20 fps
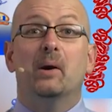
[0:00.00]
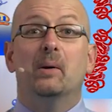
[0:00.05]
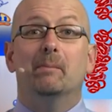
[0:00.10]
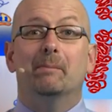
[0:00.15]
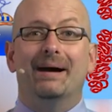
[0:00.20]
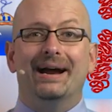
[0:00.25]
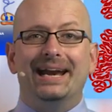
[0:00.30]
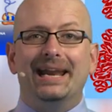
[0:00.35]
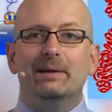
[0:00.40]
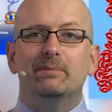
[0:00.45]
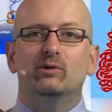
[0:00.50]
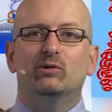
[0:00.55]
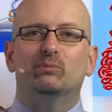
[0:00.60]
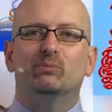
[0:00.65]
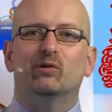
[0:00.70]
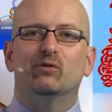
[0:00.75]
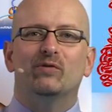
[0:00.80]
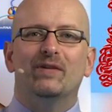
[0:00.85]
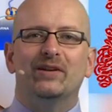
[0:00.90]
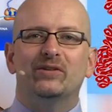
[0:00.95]
my name is
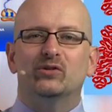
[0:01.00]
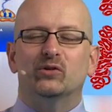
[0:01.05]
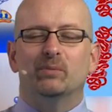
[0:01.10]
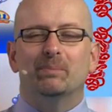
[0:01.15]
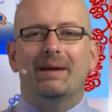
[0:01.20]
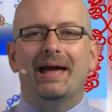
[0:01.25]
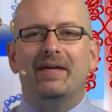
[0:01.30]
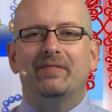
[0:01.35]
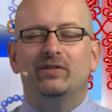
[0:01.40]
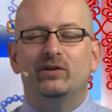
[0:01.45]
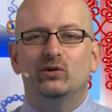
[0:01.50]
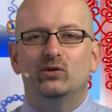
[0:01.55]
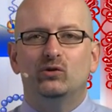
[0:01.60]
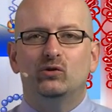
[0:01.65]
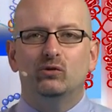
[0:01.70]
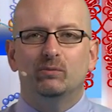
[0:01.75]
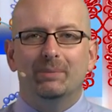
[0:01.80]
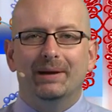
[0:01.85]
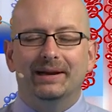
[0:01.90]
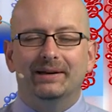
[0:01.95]
Professor Matthew
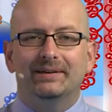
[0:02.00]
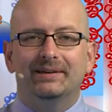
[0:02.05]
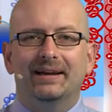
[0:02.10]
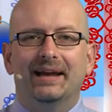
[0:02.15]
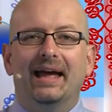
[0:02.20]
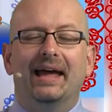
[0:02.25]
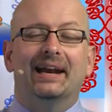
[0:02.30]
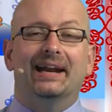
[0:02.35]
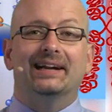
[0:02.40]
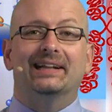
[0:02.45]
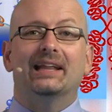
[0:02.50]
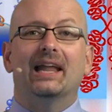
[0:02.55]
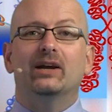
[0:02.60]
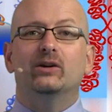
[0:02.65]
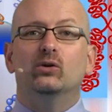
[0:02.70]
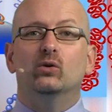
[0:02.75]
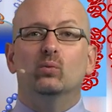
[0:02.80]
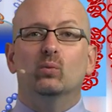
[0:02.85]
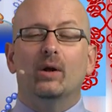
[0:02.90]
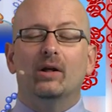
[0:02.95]
Schmidt, and I'd like
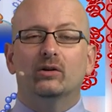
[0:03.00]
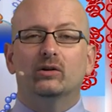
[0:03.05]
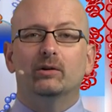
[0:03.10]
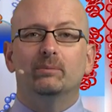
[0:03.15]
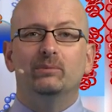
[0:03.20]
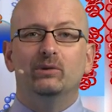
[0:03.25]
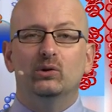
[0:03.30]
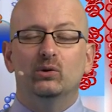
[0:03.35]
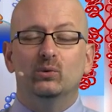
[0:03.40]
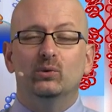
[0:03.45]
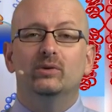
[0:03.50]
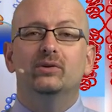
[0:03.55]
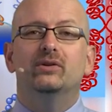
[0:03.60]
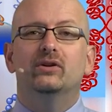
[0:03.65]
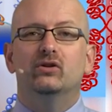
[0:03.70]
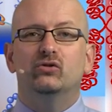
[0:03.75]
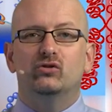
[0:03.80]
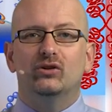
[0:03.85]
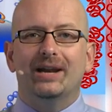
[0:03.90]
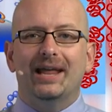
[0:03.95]
to welcome you to
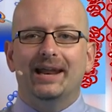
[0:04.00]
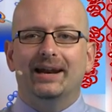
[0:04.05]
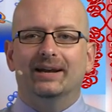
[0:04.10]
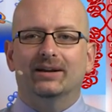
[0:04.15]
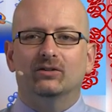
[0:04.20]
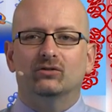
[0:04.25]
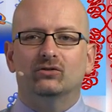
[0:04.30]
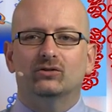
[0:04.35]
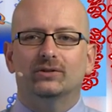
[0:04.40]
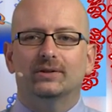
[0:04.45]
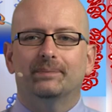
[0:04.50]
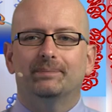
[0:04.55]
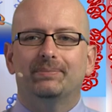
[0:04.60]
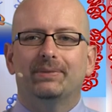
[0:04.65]
Genetics.